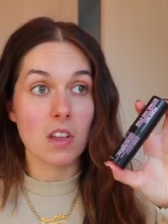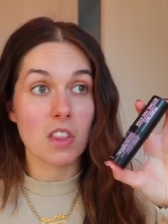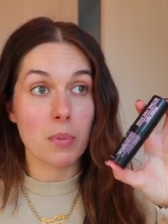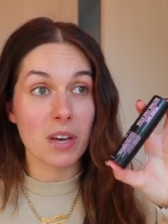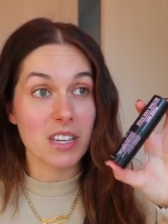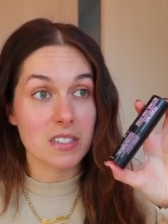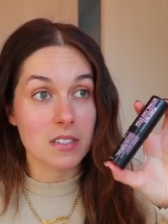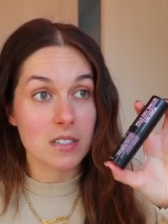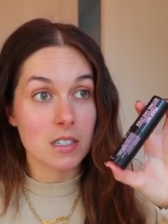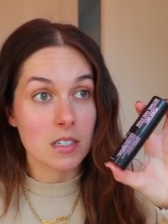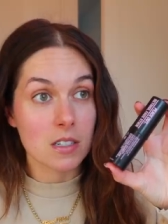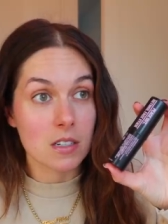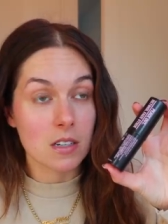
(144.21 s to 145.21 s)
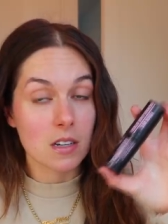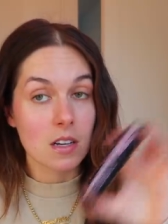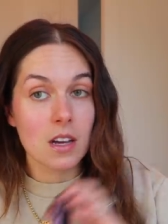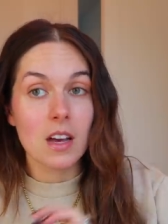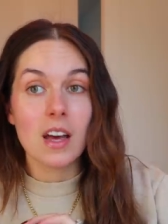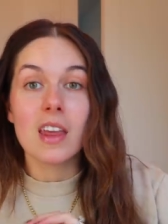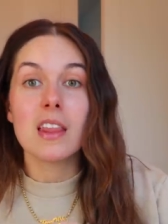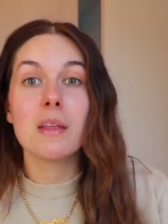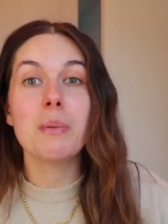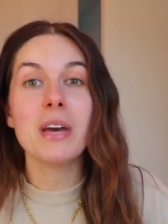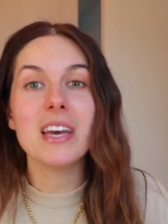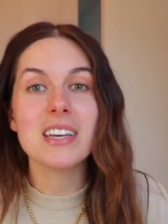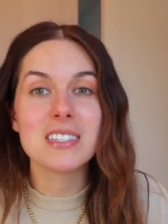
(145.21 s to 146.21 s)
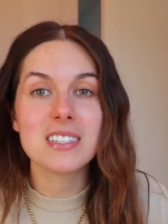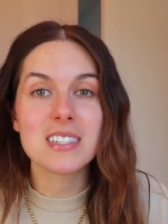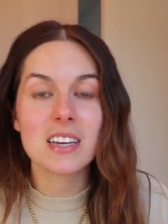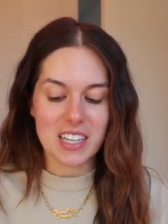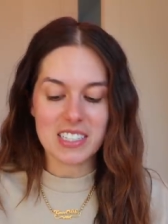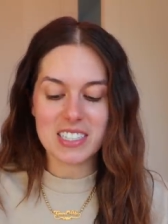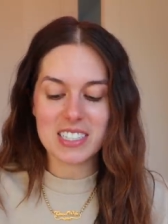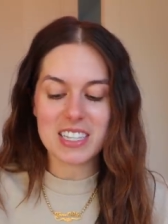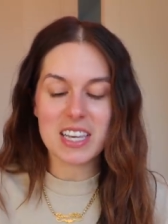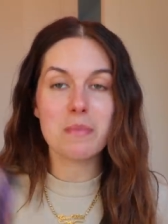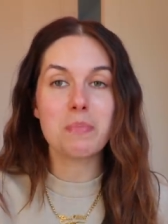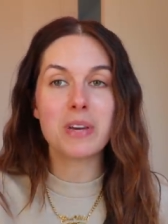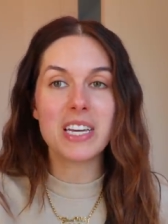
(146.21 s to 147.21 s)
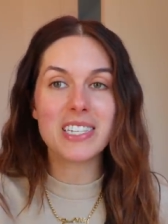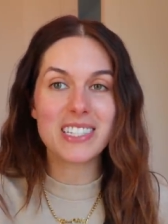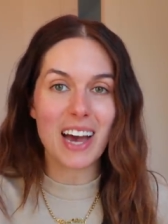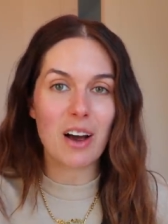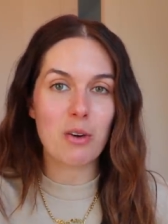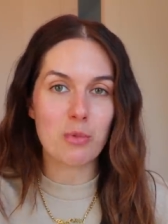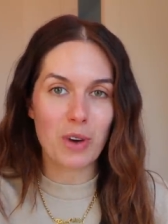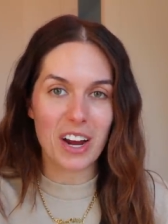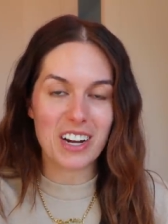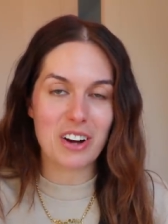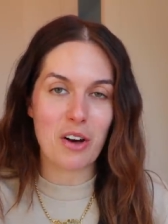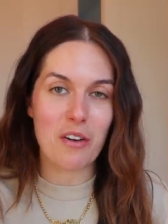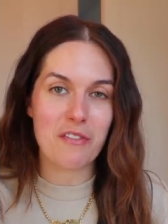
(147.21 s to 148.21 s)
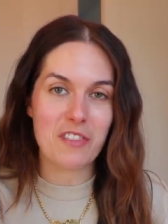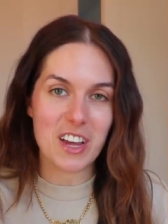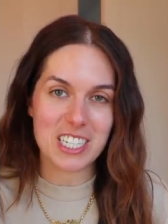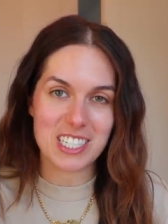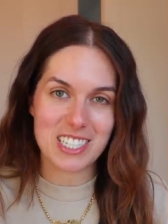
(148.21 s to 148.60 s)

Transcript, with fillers: The Piss. The Piss. This is the Peace Out Retinol Face